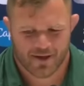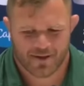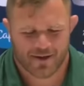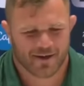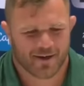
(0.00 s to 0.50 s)

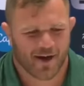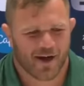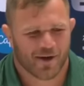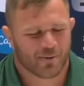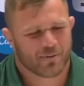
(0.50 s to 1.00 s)
think
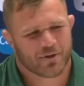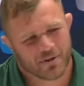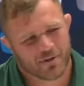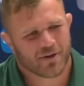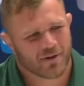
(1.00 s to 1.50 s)
now,
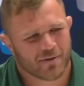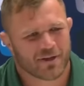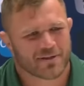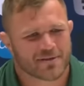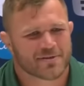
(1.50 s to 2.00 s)
you know,
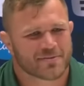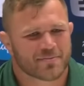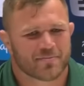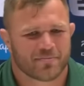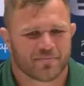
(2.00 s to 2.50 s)

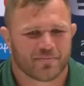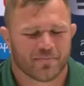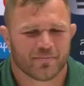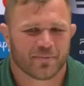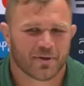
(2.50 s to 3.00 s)

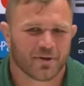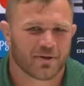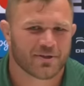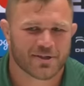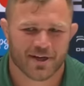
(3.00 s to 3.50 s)

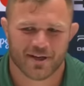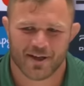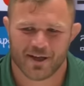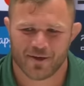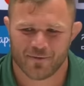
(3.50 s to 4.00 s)
you're sitting
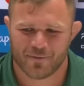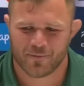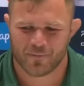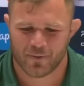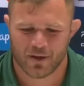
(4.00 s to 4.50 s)
there and
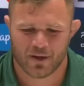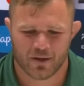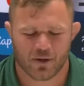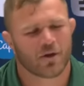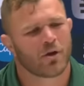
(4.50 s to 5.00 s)

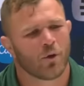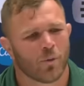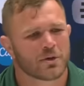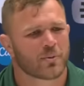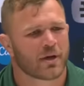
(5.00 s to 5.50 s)
you
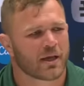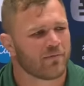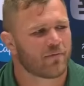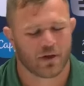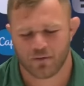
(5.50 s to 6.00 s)
always want to
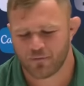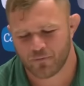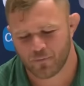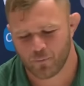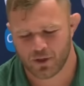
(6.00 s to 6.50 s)
give.
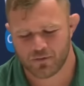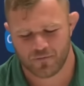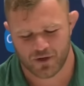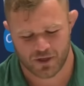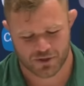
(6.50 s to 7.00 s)
When you
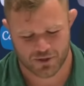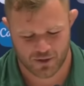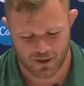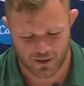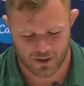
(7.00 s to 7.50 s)
finish, you're
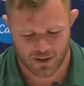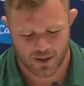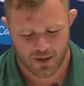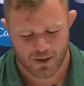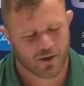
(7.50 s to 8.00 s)
gonna
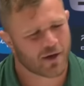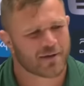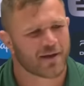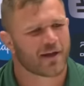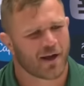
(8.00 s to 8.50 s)

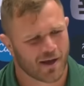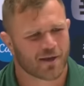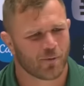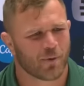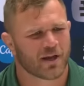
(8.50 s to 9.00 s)
think
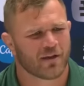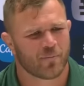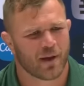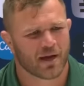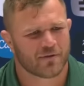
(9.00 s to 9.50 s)
like you want to
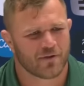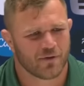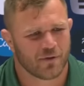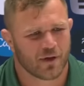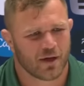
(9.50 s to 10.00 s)
give back
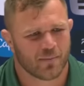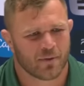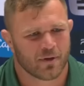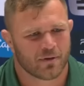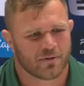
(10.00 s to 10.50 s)

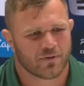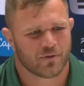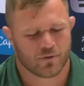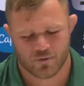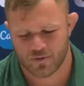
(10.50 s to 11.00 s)
to
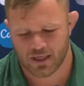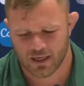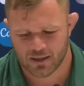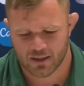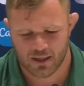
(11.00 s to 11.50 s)
the
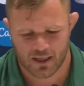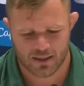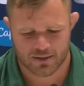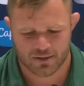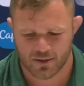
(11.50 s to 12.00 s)
younger
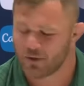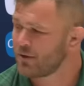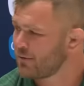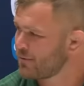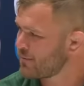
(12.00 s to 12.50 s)
guys. You know,
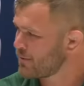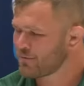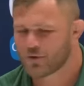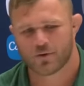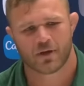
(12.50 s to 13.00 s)

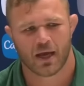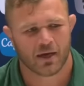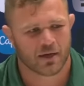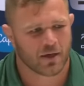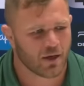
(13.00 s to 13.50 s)
you've got
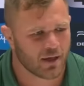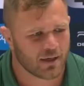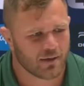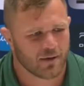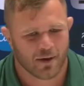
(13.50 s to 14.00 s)
Canan here,
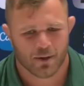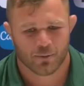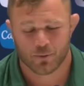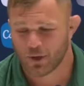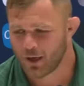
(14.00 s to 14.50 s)
and
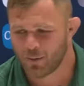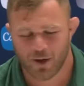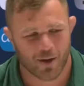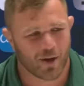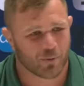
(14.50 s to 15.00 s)

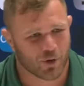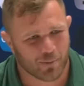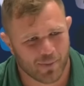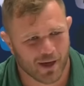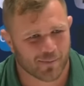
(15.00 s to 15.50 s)
well, I'm not a
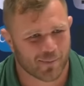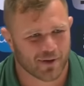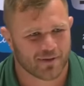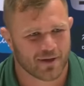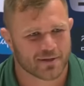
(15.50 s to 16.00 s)
back,
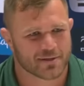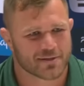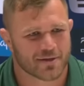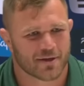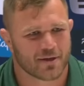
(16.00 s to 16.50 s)
but
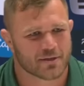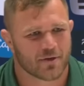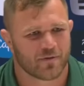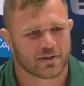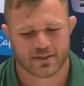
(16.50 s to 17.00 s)
there's
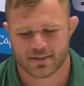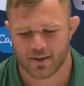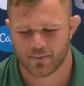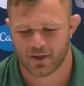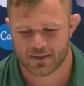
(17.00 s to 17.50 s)
obviously
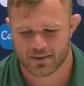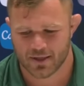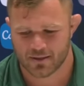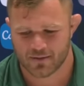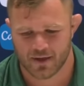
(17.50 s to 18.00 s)
some things
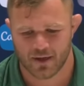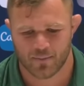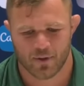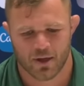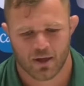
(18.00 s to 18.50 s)
that
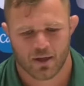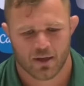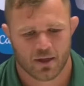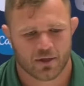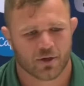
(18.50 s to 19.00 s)

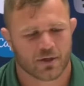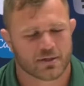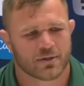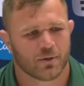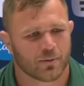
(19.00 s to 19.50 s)
that you can
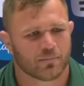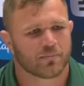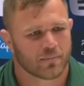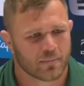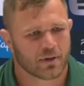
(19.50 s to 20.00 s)
still
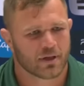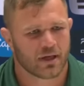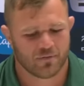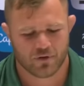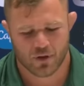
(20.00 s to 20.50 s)

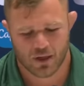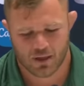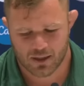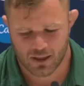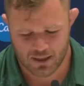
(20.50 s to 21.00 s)
give to
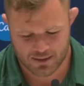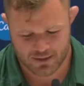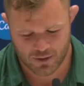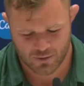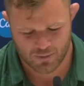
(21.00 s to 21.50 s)
younger guys.
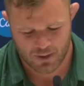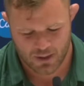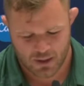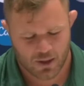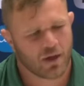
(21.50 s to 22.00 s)
So,
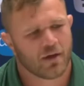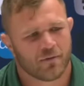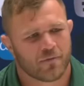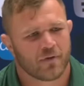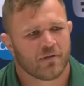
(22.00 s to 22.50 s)
you know,
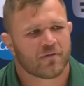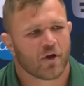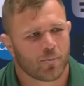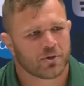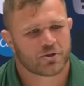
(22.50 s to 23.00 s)
if
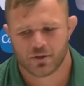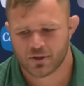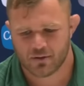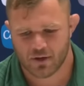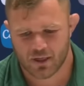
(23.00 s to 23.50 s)
the
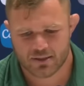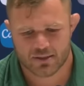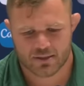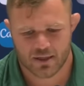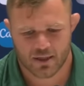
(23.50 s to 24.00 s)
opportunity
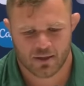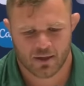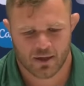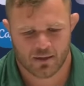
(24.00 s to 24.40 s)
arises and